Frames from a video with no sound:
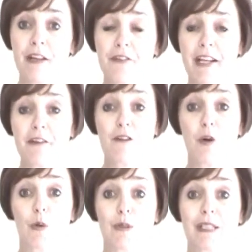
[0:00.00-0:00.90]
And then, of
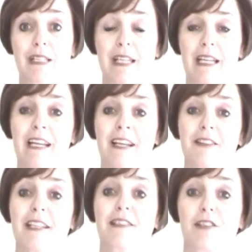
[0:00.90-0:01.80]
course,
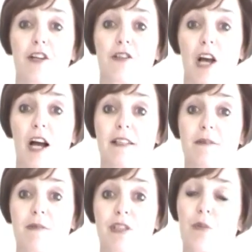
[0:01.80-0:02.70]
there's those
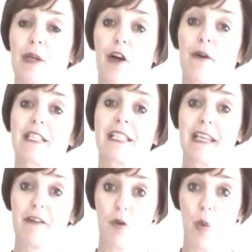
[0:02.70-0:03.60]
items that we're going to
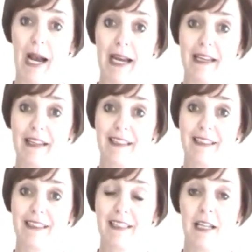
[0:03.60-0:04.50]
give away.
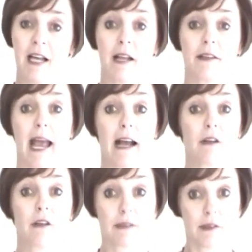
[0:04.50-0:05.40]

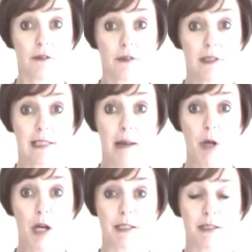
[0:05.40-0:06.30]
Now, some
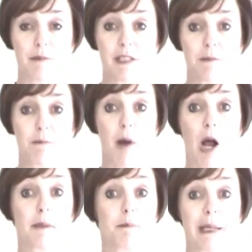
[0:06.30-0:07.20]
items
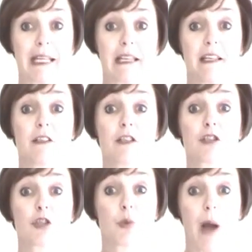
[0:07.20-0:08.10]
might be
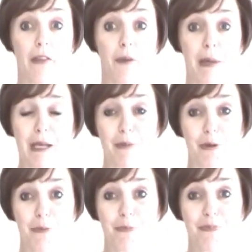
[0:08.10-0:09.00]
to other people.